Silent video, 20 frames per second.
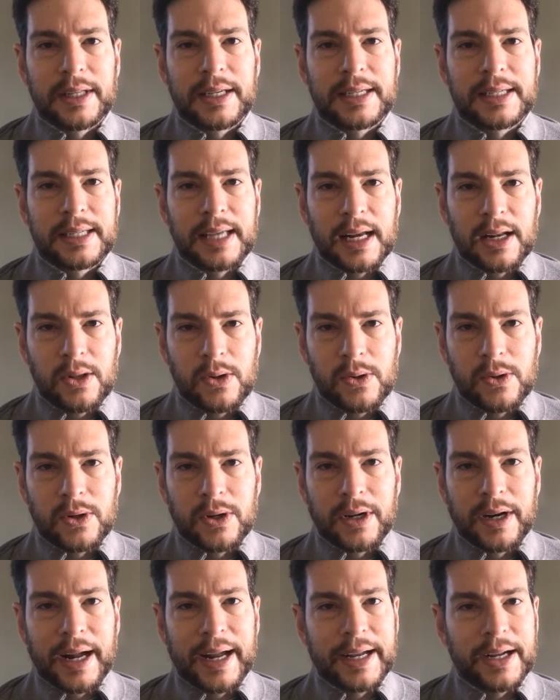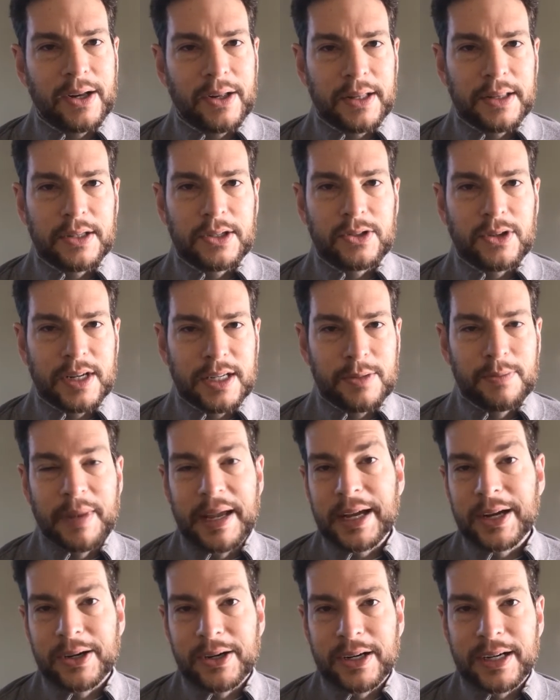the settlor. I call it the trust
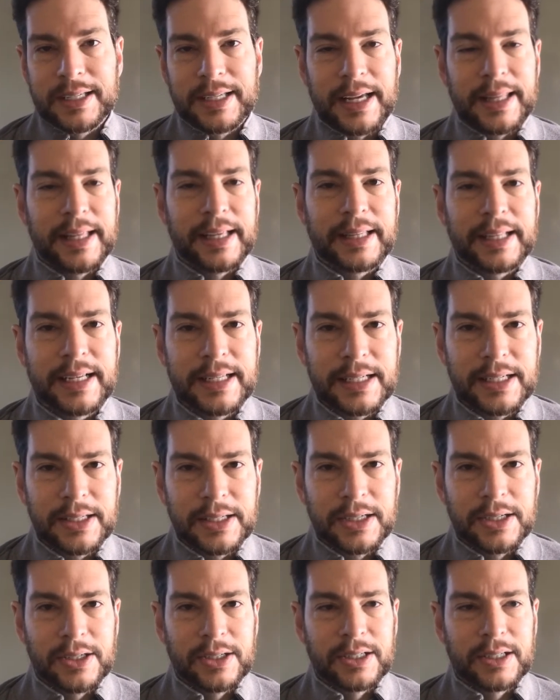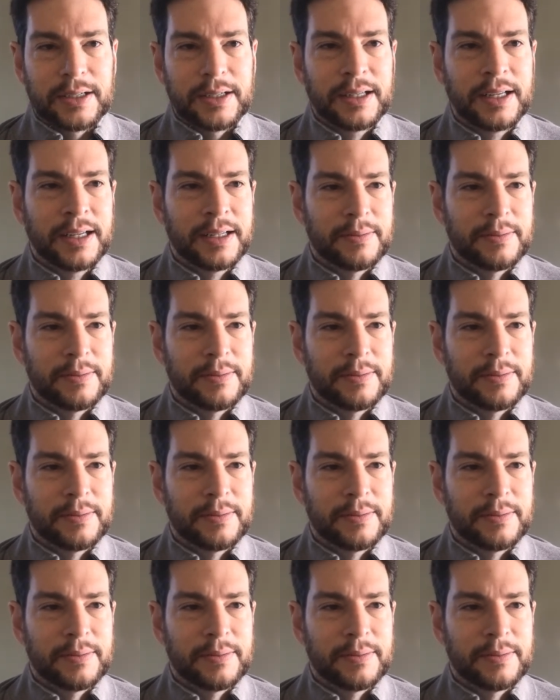maker because I think that's clear to